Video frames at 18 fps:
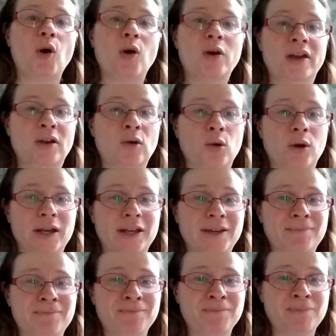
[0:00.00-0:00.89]
Hoi hoi.
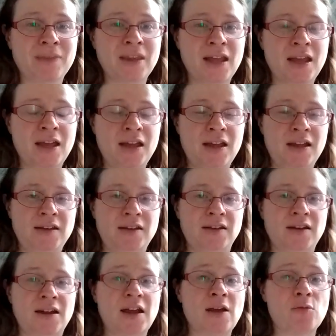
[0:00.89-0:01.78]

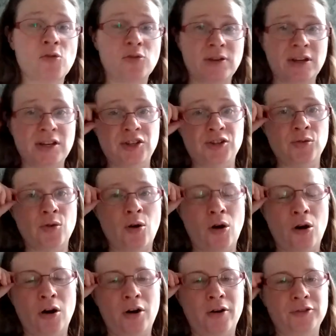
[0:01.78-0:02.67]
Today I'm going to read you
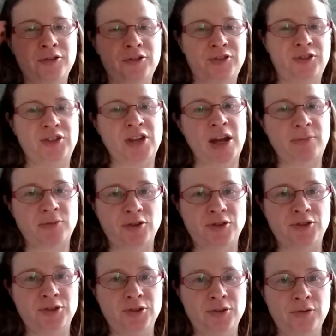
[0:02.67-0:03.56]
all chapter
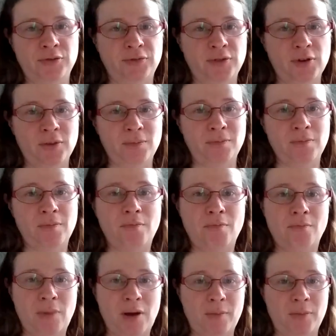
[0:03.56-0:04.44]
2 from
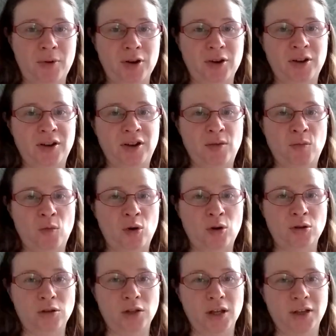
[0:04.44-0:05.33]
my book,
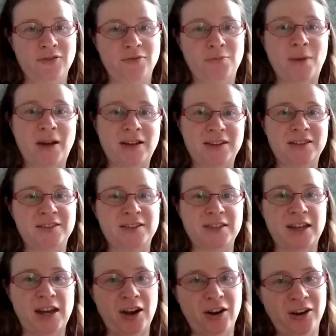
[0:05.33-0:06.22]
Immortal Love by
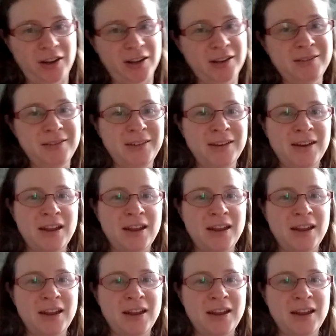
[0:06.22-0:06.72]
Lynnsey Carrigan,